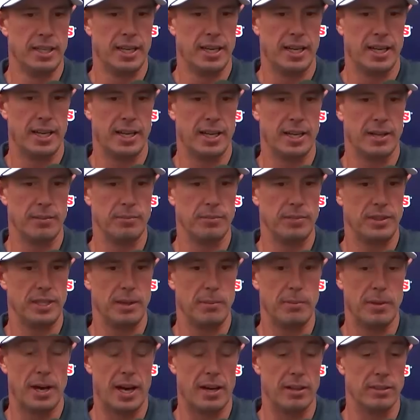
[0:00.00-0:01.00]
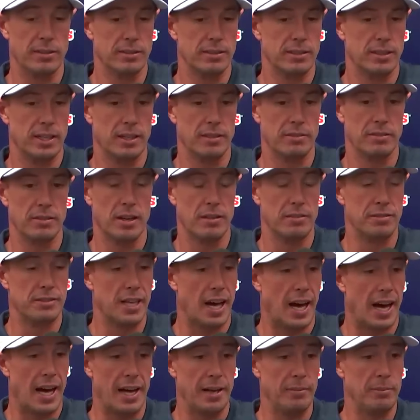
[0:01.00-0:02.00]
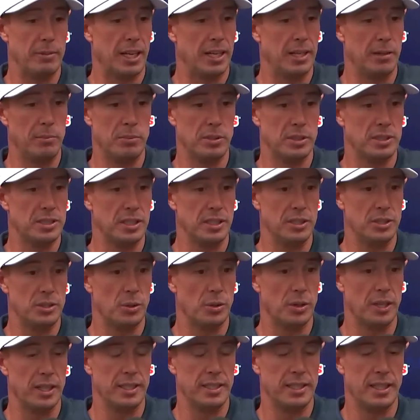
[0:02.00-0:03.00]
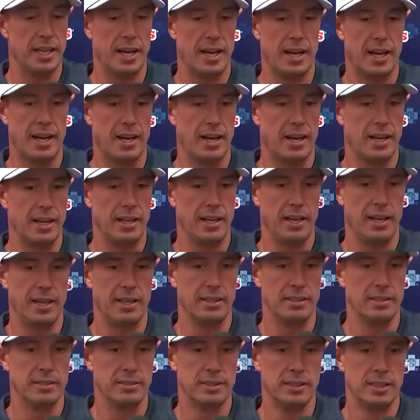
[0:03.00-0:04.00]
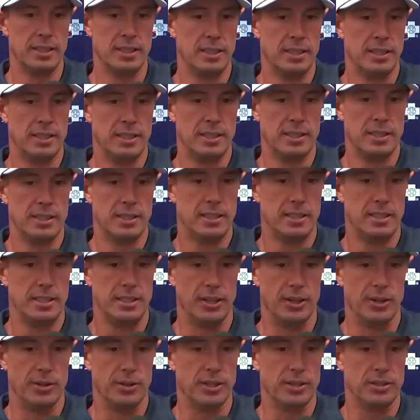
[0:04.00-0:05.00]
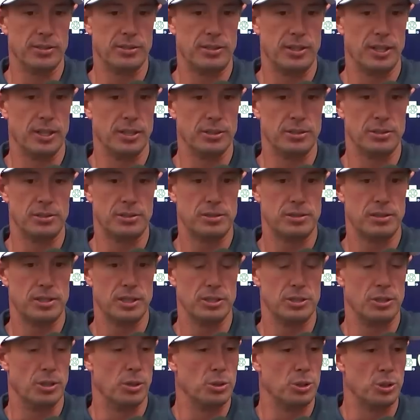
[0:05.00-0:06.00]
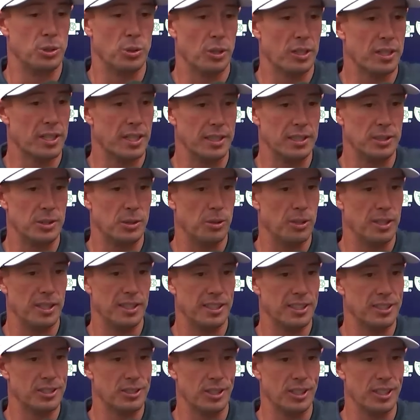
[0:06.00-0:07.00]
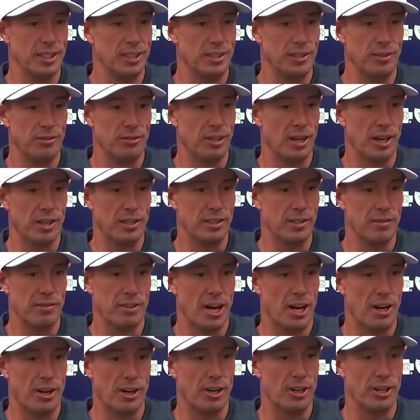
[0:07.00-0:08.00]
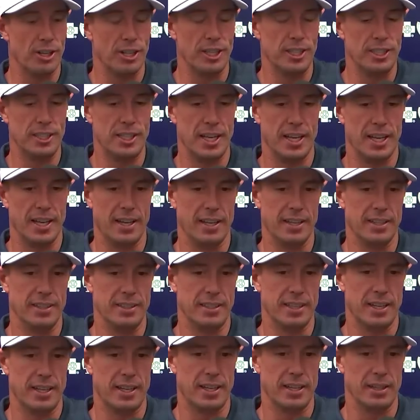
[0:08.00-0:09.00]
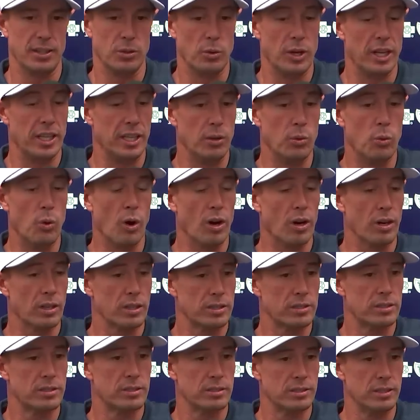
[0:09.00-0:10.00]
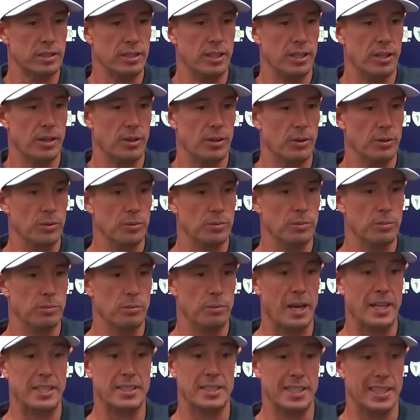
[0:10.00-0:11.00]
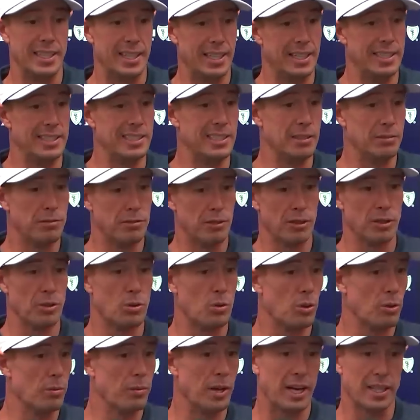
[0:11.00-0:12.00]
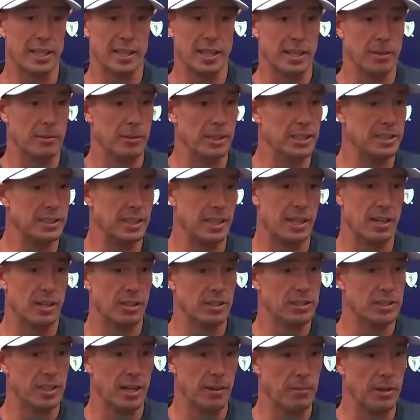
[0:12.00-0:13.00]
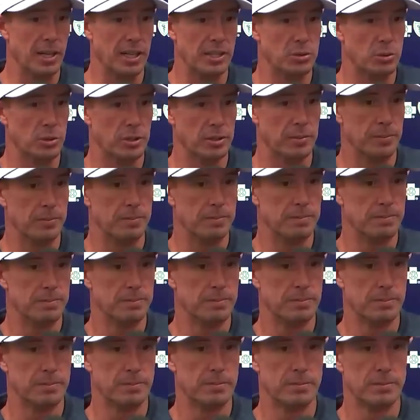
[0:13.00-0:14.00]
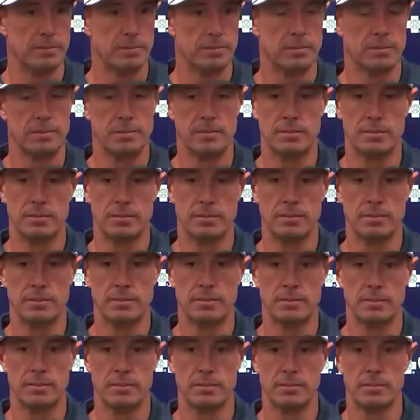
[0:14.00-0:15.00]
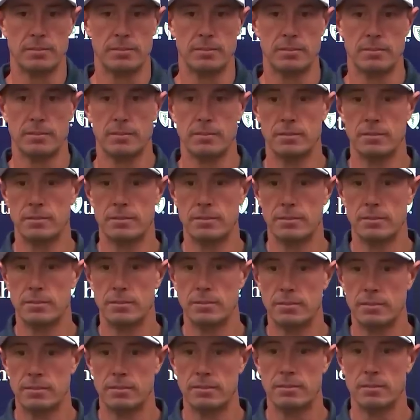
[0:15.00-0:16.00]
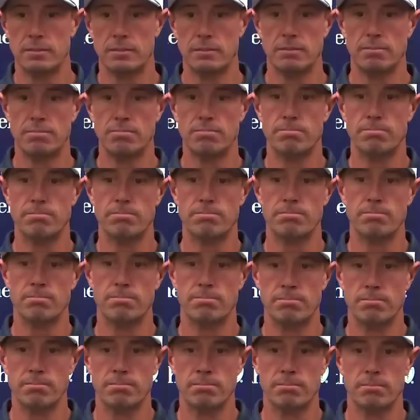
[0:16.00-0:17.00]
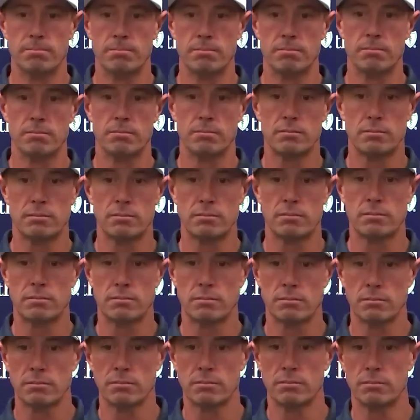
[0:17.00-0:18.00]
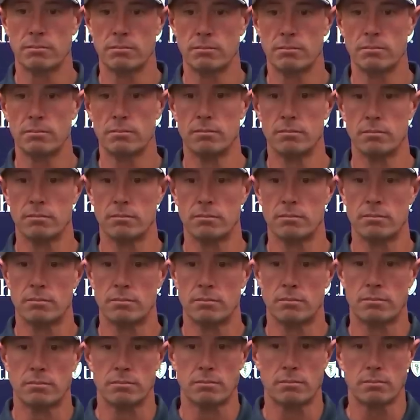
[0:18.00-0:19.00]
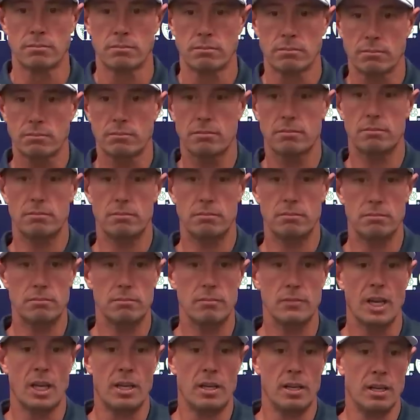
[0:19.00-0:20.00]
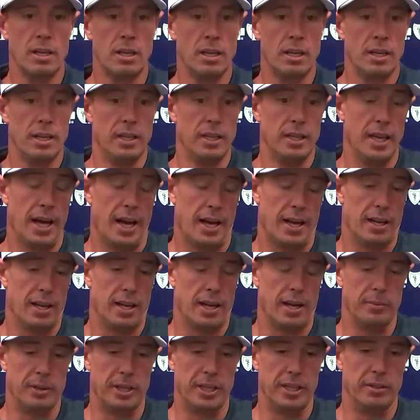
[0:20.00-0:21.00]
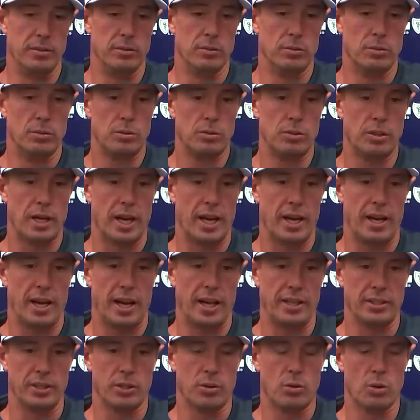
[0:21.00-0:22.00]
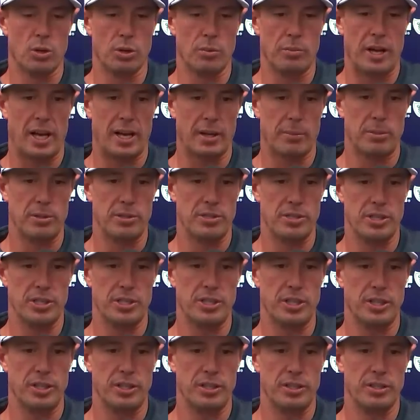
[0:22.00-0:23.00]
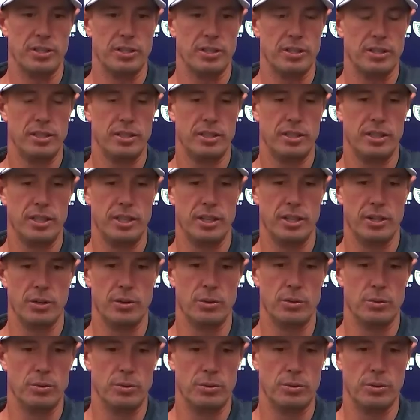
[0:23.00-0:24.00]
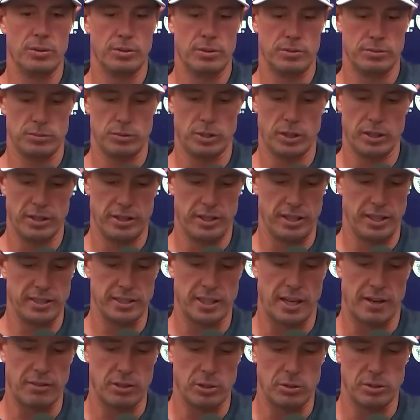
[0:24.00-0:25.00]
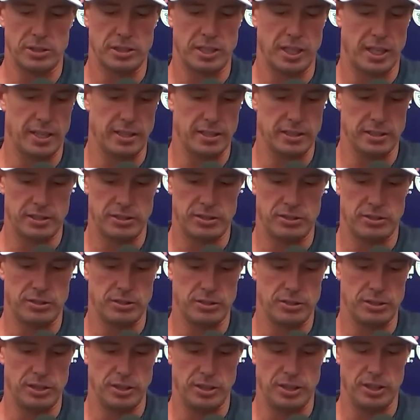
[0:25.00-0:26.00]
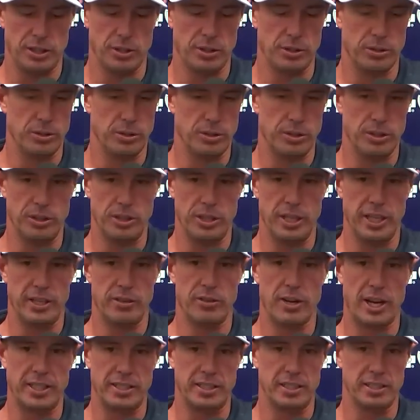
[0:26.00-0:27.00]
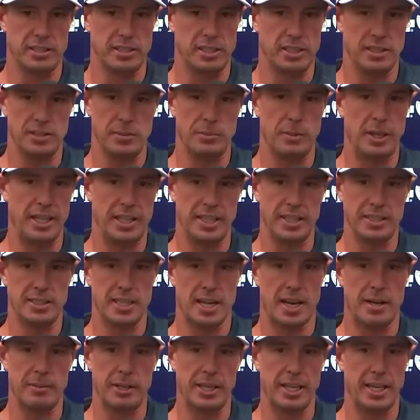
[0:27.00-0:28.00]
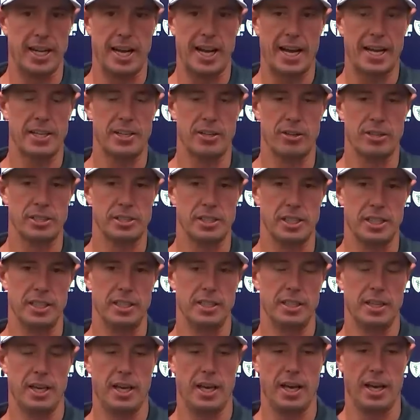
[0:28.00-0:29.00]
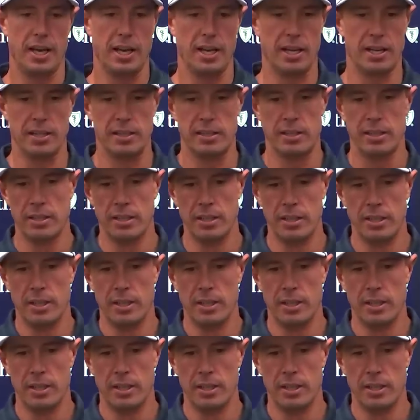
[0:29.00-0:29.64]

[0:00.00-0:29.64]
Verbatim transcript: um, the amount of, of, time that he puts into it, uh, and you know, there's there's there's no shortcut to it in this league. You've got you've got to earn it, and uh, the way he works, you know, makes it easy for a quarterback like me to get on the same page with him. You talk about Alec's route discipline. How, how does that growth help you trust him out on the field? Yeah, I mean, at, at the quarterback position, you know, one of the things I've always said is, you know, you need great decision making, timing, and accuracy, and